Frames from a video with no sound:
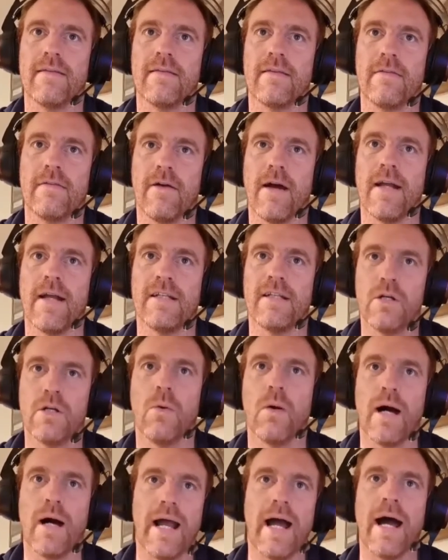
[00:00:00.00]
defines
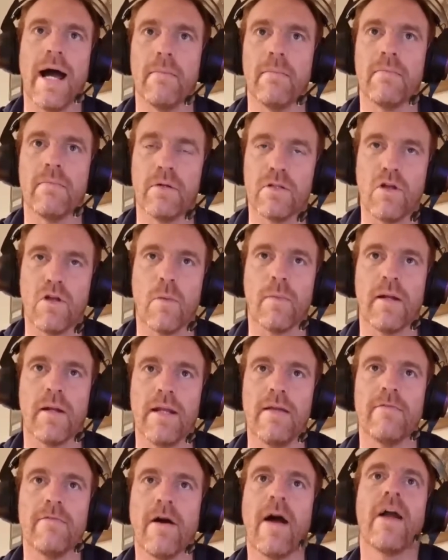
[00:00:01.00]
who I am, predominantly
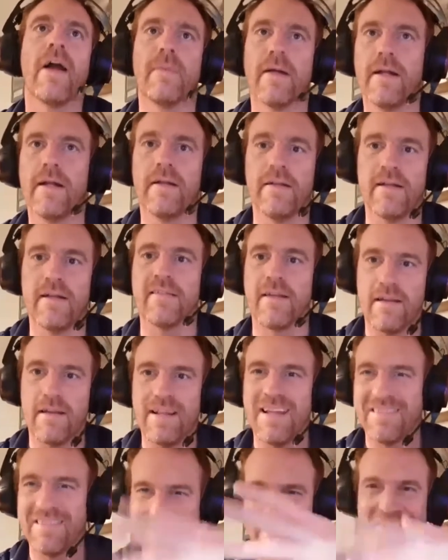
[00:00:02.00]
environment in
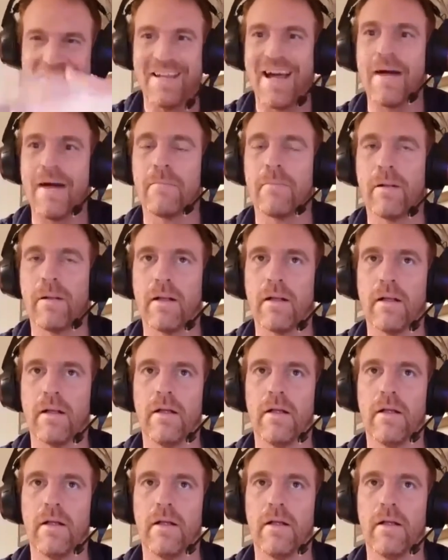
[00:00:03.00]
this example.